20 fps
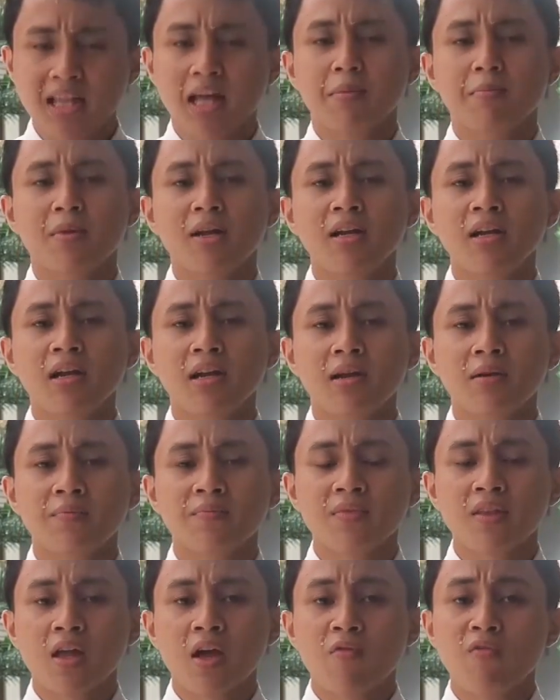statement,
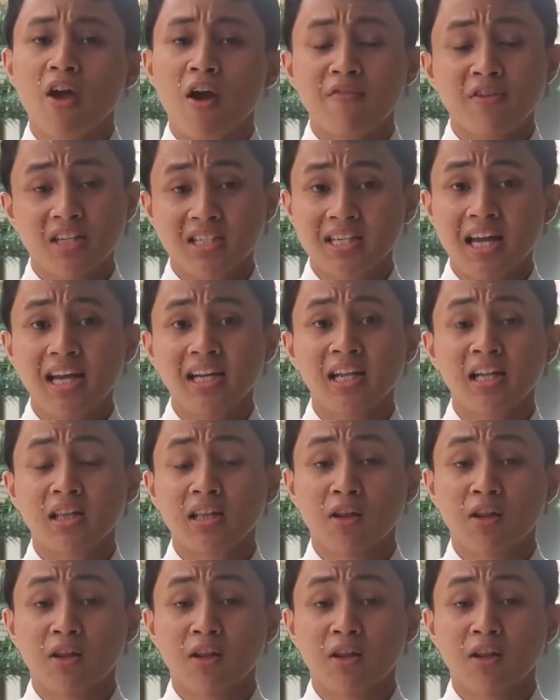we have decided